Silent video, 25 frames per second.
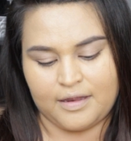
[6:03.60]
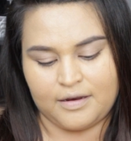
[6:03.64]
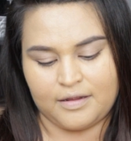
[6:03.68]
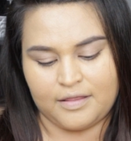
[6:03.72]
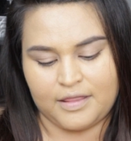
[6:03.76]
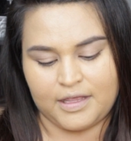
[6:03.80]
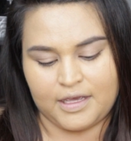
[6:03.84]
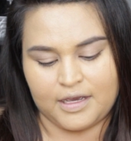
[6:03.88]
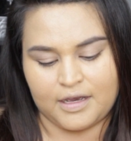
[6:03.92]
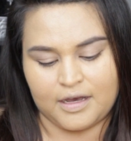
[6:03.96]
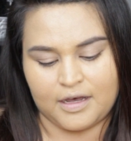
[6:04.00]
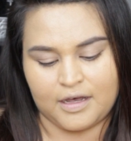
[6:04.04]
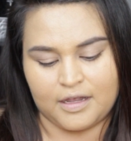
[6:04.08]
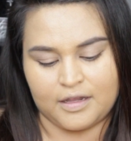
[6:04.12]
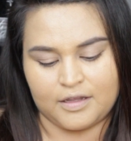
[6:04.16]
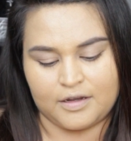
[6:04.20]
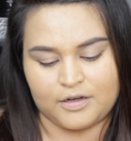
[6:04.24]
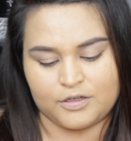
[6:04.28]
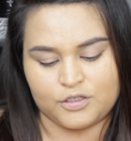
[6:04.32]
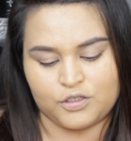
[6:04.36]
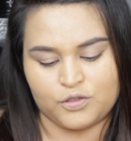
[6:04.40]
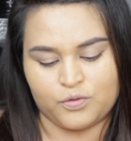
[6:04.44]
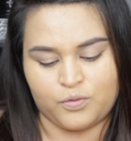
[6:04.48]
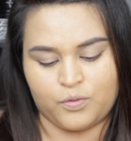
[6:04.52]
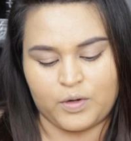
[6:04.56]
in the
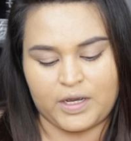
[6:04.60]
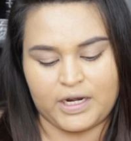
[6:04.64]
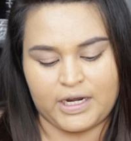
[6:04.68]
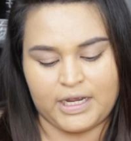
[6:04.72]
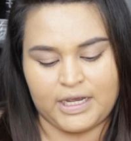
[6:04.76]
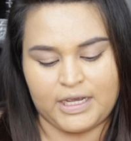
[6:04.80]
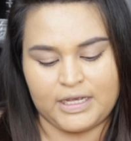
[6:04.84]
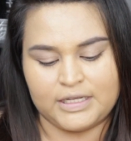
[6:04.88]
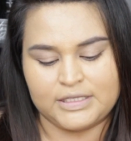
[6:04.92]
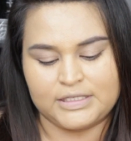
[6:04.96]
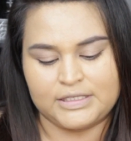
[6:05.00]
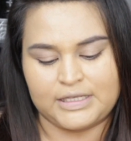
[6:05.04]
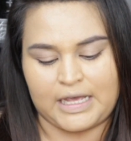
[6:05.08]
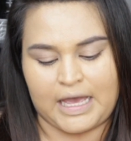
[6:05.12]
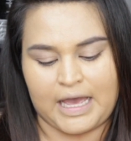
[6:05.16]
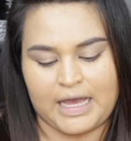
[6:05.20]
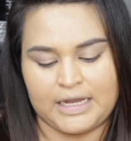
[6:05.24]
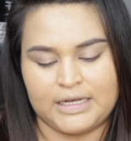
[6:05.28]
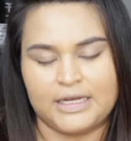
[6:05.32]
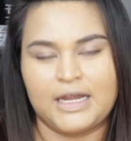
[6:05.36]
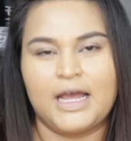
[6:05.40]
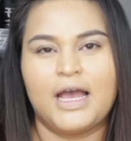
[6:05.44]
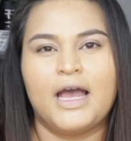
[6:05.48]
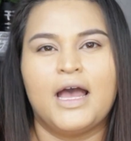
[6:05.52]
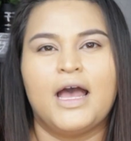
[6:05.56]
color 20
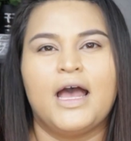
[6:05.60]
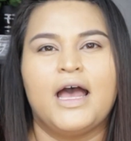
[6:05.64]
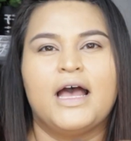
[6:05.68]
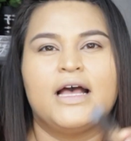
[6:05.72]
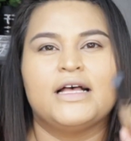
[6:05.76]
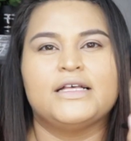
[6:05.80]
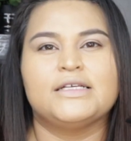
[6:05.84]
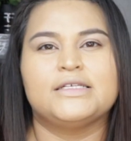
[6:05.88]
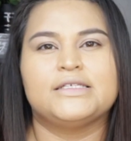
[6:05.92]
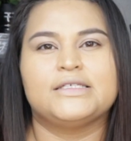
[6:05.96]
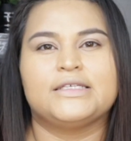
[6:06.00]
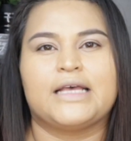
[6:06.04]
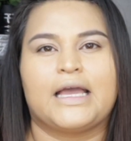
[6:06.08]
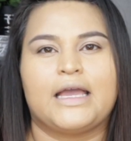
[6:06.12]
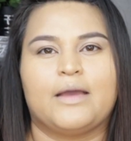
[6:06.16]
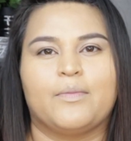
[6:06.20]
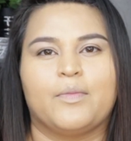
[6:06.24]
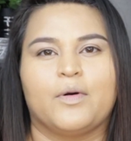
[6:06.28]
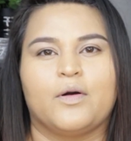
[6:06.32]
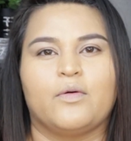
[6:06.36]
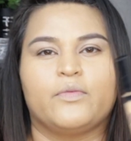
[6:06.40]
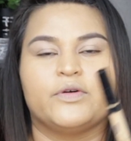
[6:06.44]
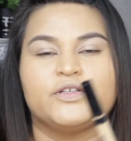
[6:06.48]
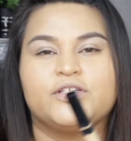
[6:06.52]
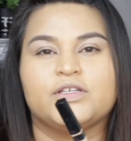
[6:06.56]
Sun
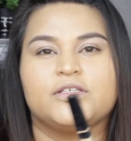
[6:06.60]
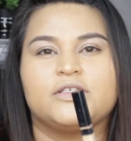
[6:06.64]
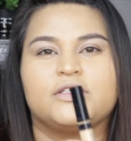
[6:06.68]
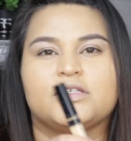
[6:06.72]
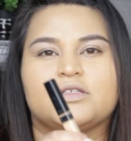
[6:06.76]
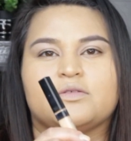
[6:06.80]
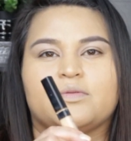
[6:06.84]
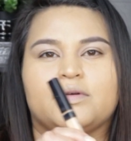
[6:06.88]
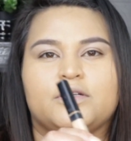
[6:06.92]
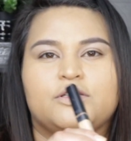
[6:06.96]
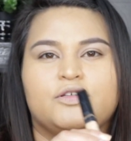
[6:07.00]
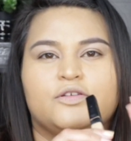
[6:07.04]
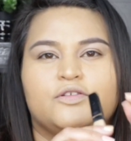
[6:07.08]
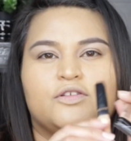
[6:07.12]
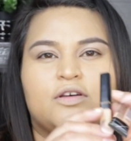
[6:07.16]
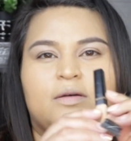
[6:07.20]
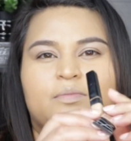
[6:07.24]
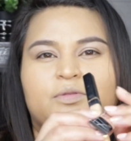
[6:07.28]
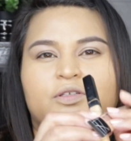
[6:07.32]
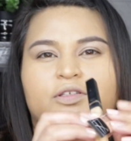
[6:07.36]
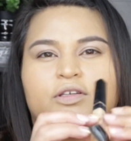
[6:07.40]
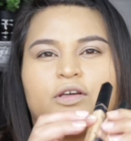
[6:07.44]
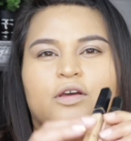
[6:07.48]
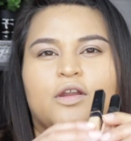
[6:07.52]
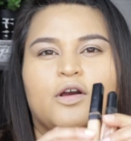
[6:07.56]
Sable, which is this one too.
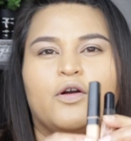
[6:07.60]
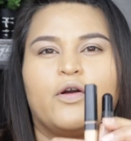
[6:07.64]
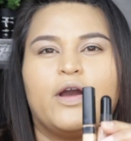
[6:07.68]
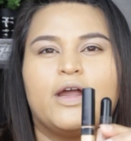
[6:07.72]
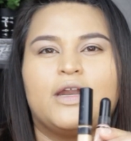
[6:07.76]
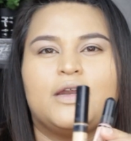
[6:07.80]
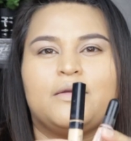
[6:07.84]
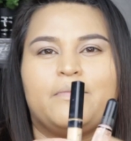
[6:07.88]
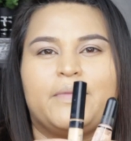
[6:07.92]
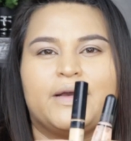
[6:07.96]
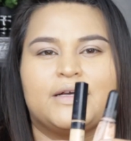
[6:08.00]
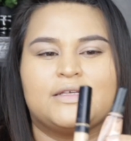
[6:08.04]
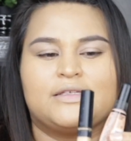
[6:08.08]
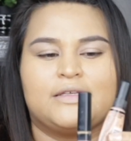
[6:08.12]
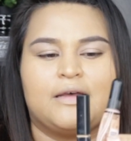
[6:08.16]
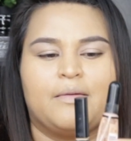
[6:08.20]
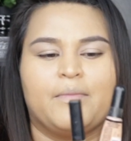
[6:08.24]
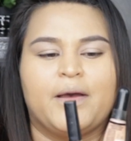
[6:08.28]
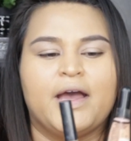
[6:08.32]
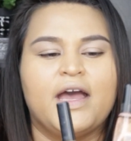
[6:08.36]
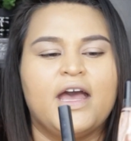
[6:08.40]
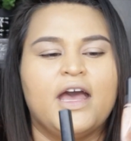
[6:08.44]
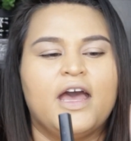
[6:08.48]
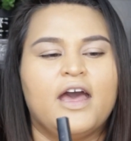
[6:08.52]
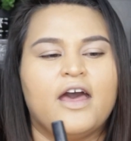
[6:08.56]
So I'm just gonna go ahead and mix
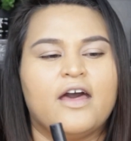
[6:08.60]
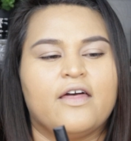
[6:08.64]
them.